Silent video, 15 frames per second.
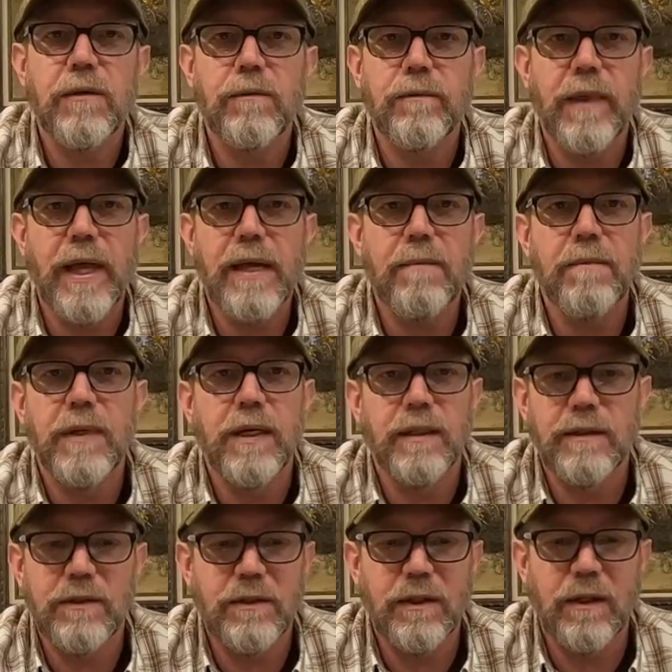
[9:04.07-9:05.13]
go ape
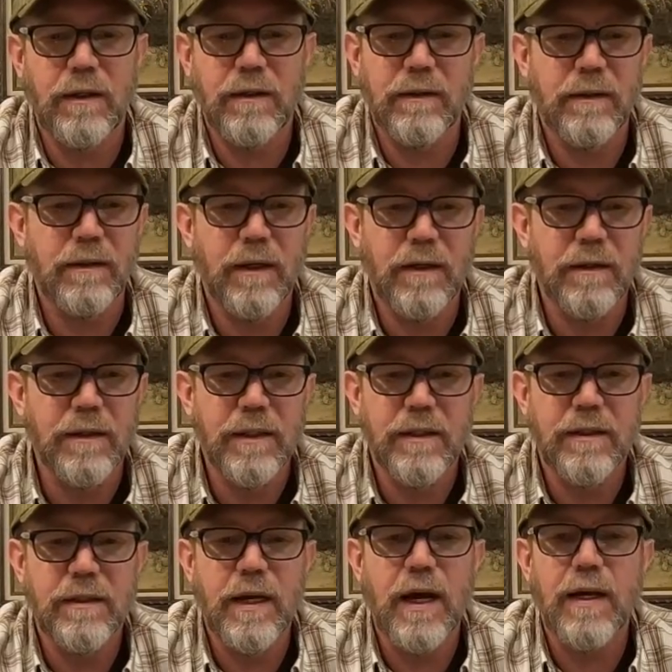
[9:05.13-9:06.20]
nuts on
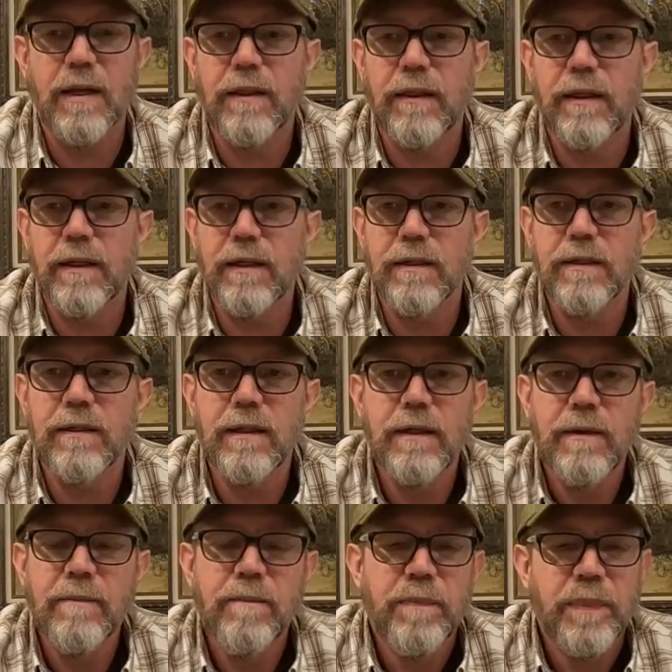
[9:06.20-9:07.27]
this side of things,
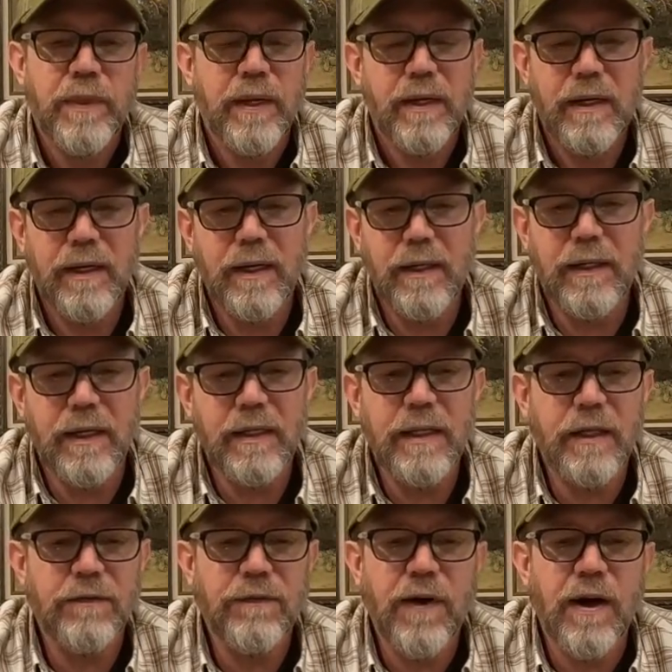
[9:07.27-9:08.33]
and
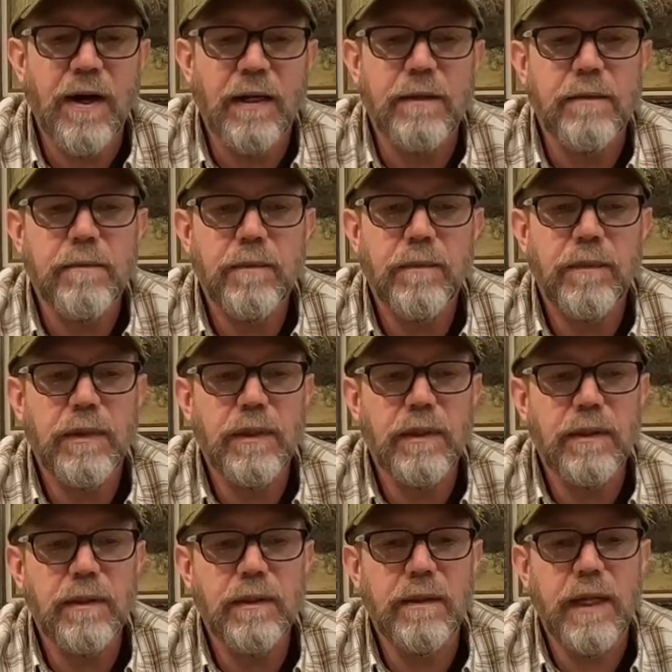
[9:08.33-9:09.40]
that's fine.
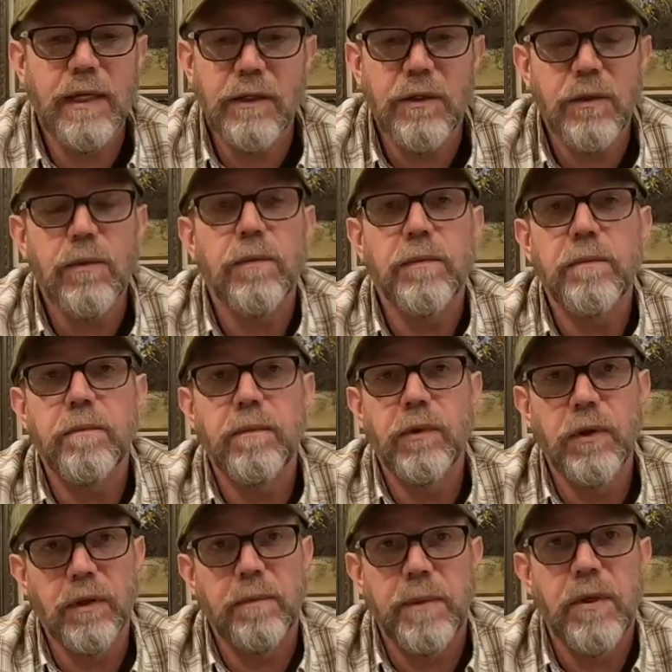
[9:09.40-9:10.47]
They do
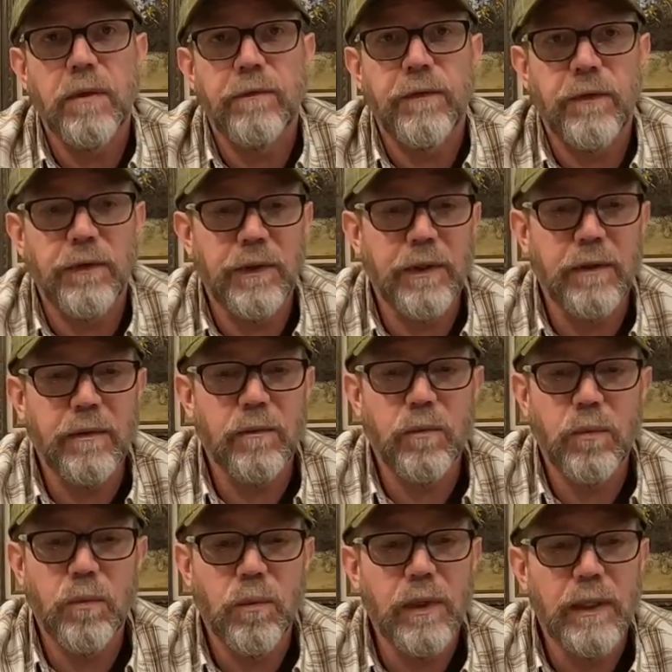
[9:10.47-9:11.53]
look beautiful. They're a
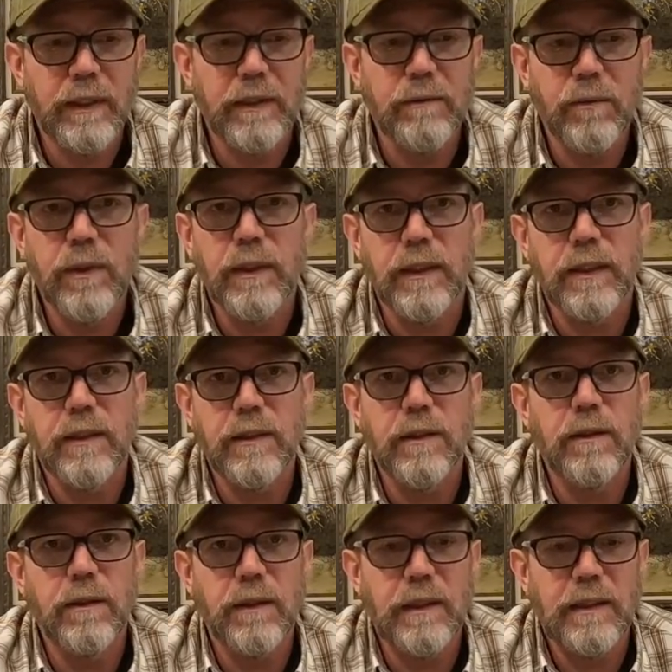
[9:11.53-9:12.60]
really, really
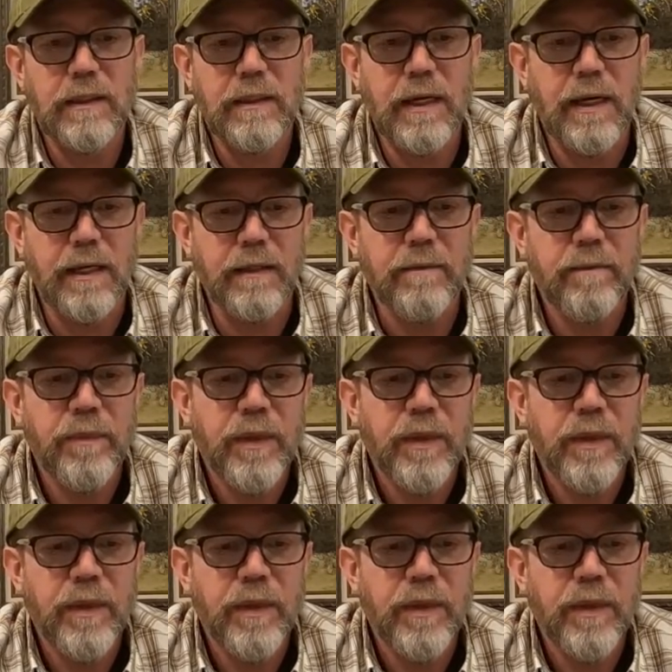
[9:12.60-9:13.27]
good looking set.